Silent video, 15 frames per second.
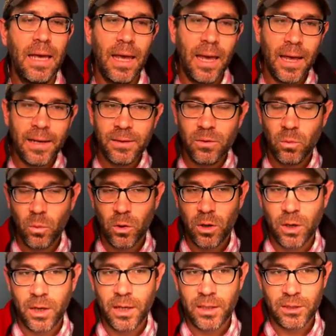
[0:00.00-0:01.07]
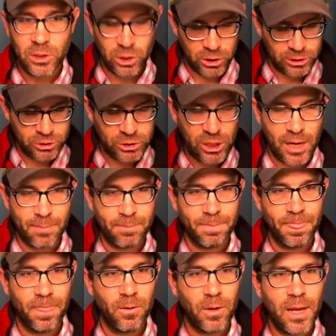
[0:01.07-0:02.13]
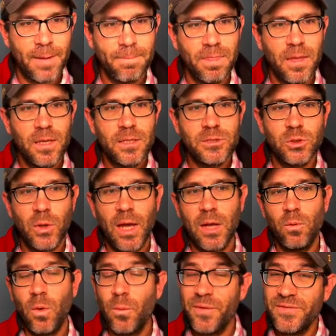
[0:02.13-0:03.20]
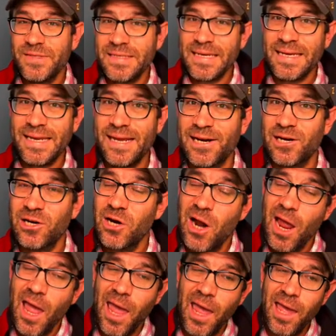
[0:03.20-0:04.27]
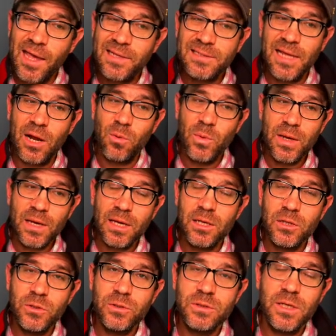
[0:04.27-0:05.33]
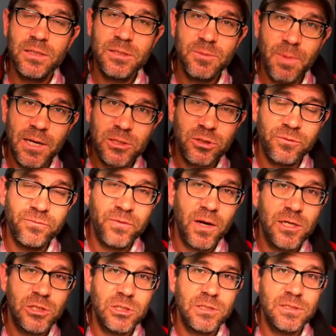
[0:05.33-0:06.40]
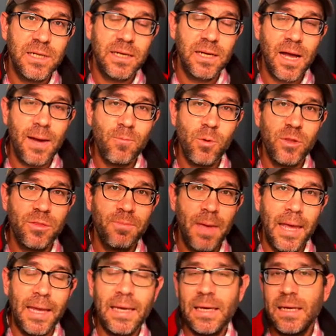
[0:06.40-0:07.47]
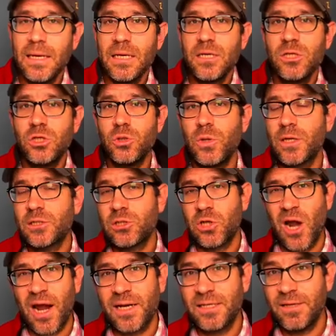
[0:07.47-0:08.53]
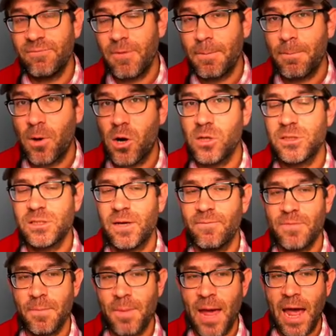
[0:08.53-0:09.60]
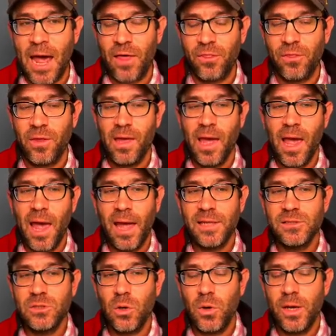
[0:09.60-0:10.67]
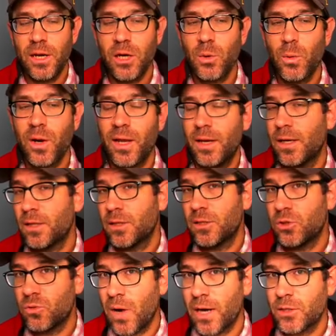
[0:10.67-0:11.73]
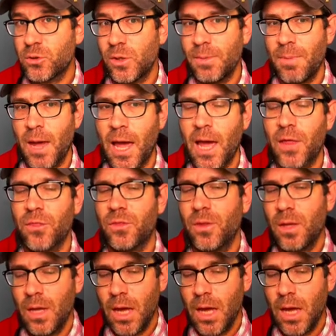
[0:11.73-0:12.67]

and we're in good shape, okay? So again, what we've seen here is that we can use special functions that come with make to extract different parts of the path. And so here we're getting the directory path